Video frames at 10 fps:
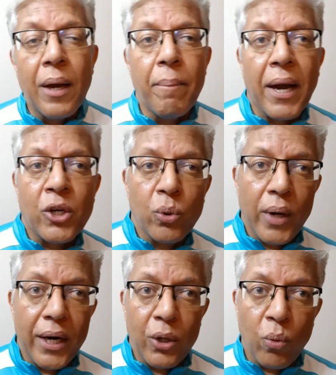back to
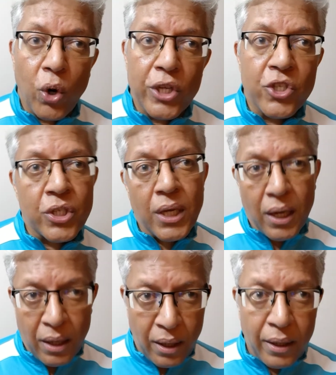where it was
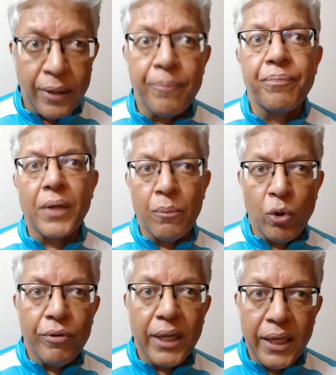a
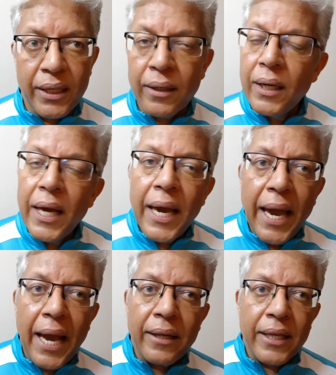move earlier,
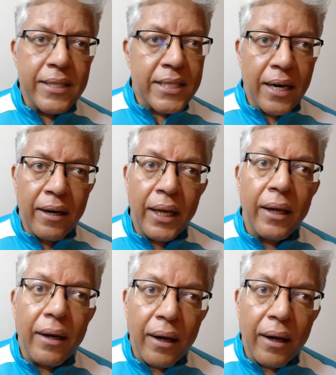and then suddenly